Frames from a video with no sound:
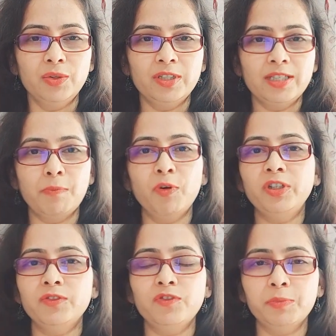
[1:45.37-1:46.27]

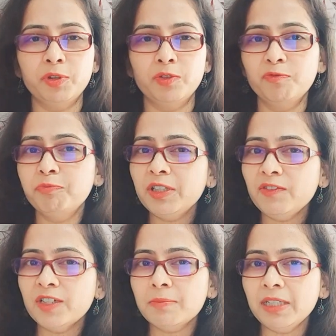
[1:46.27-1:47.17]
disappointed from your
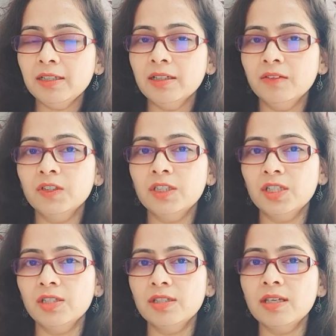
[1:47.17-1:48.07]
previous meeting
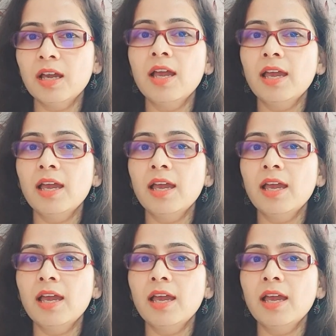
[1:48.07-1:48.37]
conversations.